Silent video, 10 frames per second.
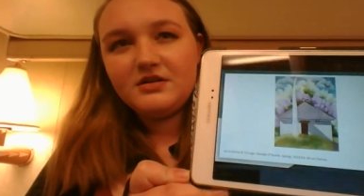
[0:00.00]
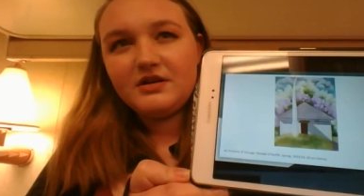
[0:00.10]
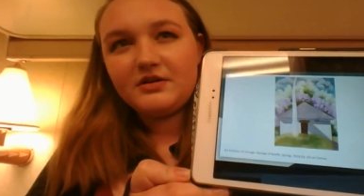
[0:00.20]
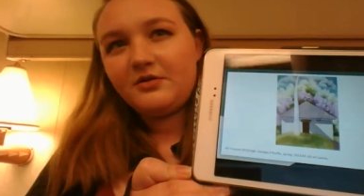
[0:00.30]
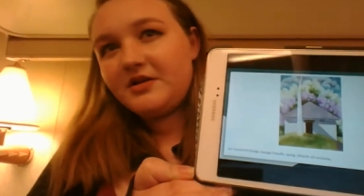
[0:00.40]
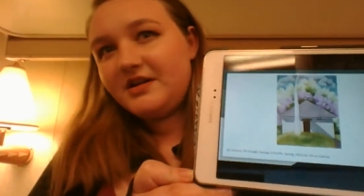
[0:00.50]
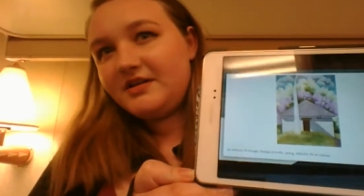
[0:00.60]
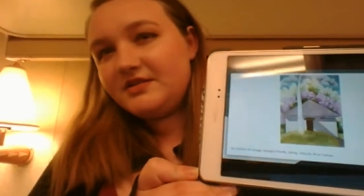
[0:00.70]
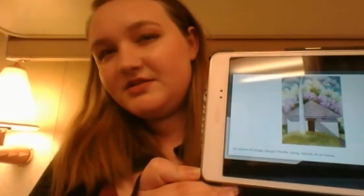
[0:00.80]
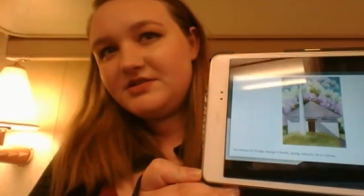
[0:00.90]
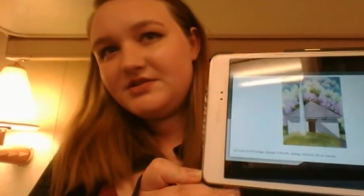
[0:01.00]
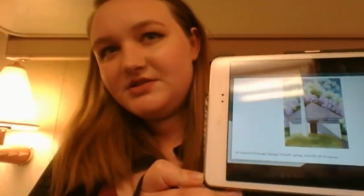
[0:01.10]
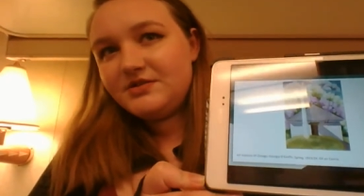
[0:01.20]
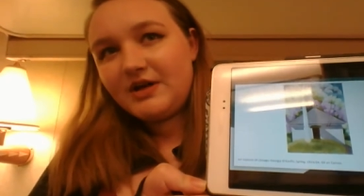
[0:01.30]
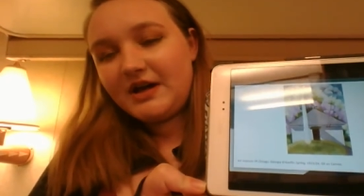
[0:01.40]
According
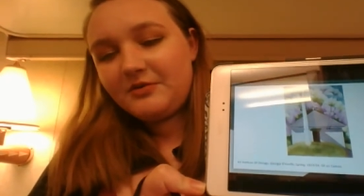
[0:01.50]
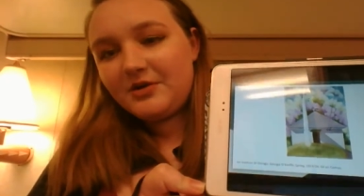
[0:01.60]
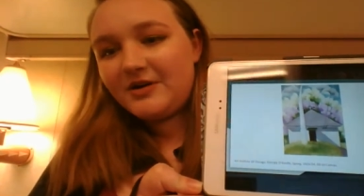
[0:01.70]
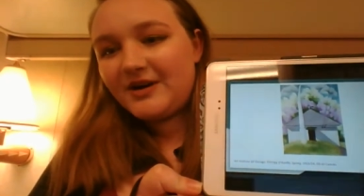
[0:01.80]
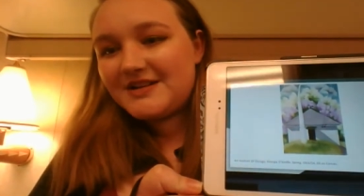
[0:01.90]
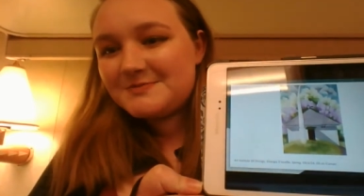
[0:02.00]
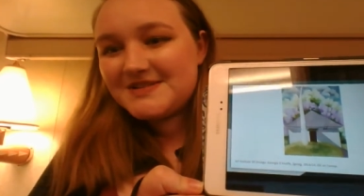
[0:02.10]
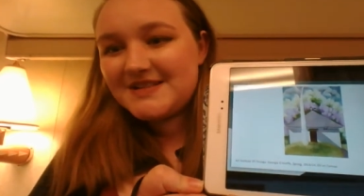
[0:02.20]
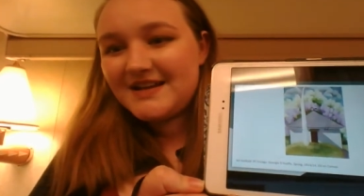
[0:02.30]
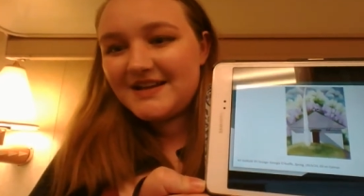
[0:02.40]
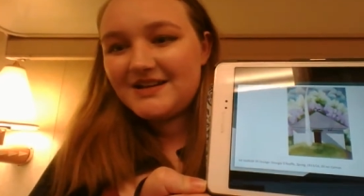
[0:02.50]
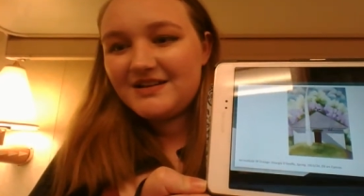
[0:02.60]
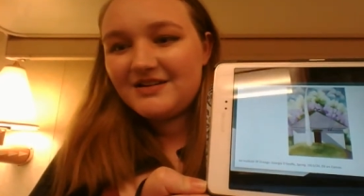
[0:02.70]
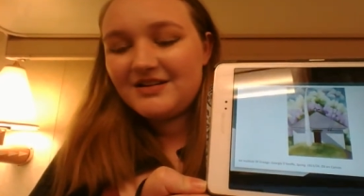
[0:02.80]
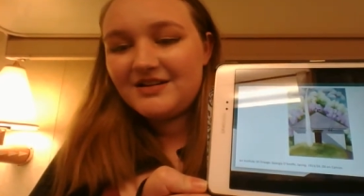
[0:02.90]
to kind of what her husband said
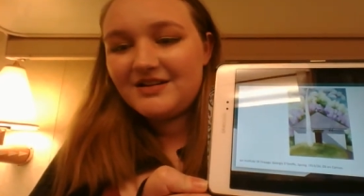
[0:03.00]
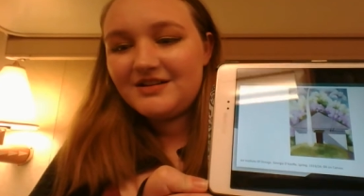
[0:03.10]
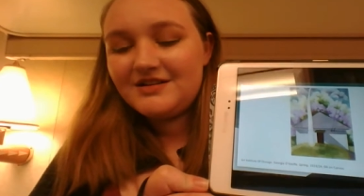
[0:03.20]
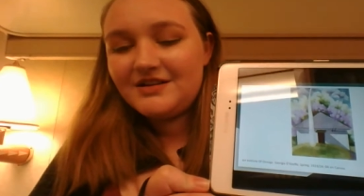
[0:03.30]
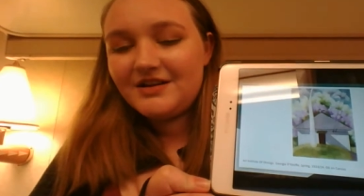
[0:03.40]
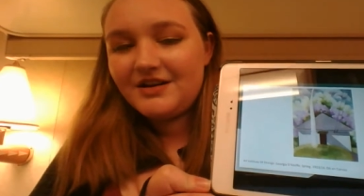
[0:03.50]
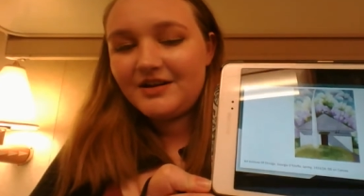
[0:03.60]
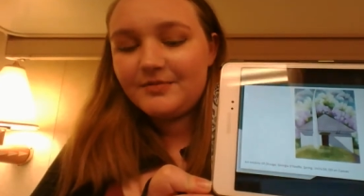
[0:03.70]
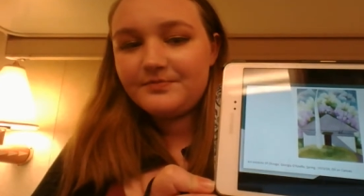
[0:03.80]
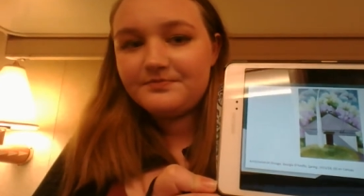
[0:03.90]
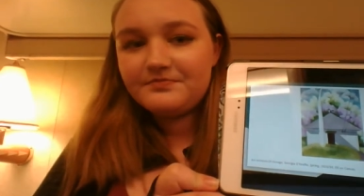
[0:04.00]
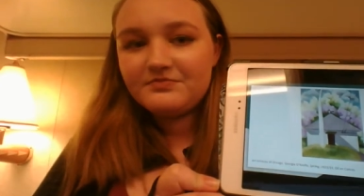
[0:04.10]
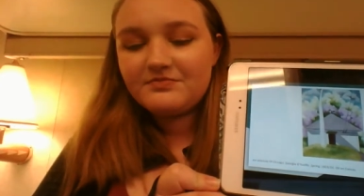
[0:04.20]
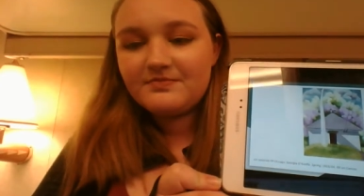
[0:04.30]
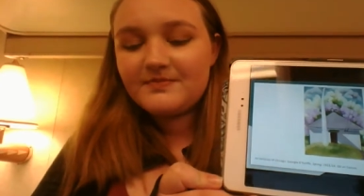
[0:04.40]
on
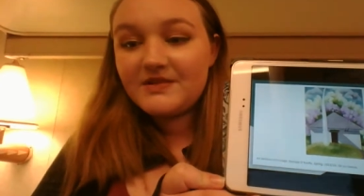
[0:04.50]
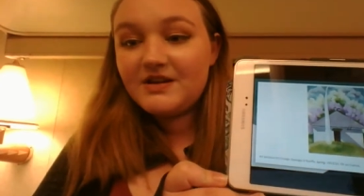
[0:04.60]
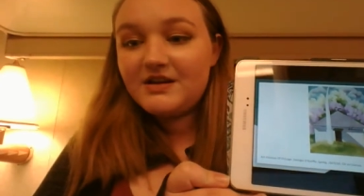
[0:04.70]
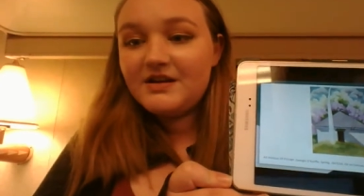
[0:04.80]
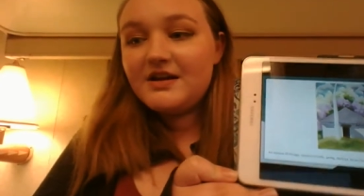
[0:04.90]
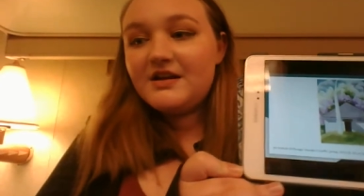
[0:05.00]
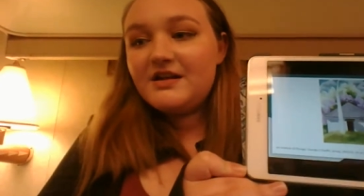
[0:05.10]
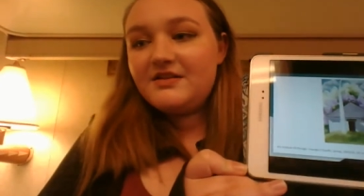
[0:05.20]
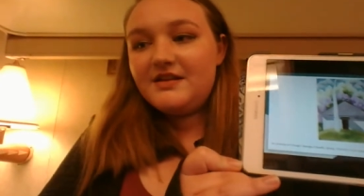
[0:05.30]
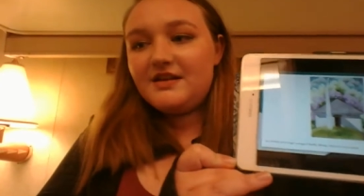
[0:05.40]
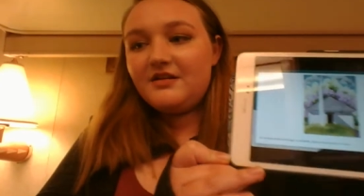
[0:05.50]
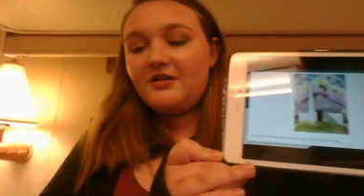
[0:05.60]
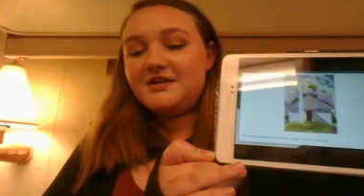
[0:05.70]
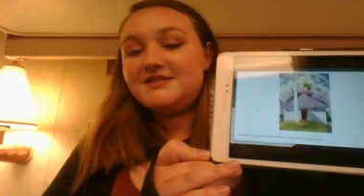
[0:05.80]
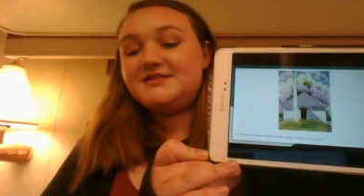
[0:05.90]
the
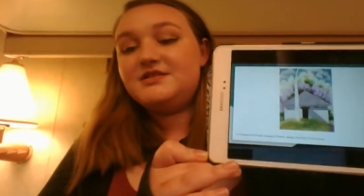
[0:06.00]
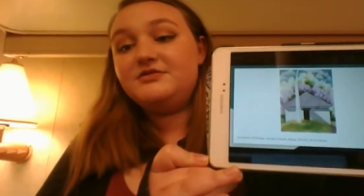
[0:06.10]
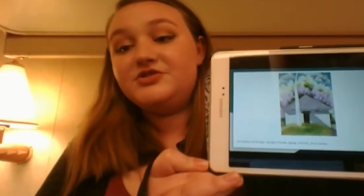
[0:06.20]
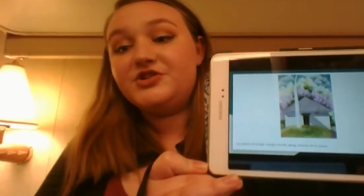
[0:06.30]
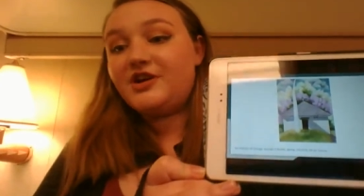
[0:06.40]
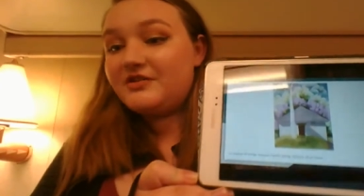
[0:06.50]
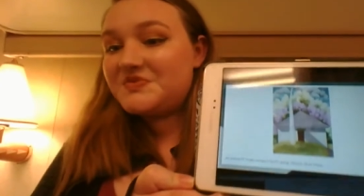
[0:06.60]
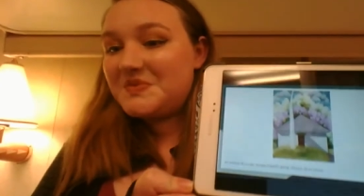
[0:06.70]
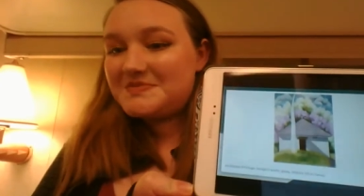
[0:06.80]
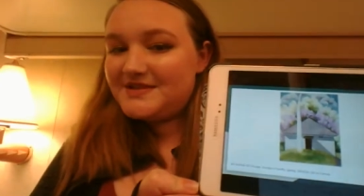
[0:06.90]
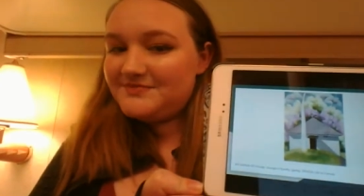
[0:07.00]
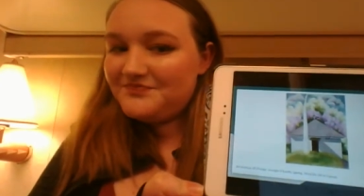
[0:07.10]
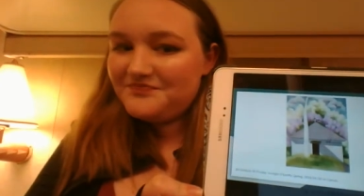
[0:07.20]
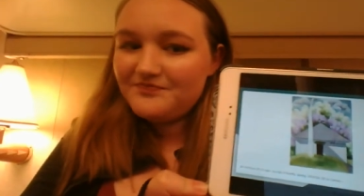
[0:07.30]
Art Institute of Chicago's website,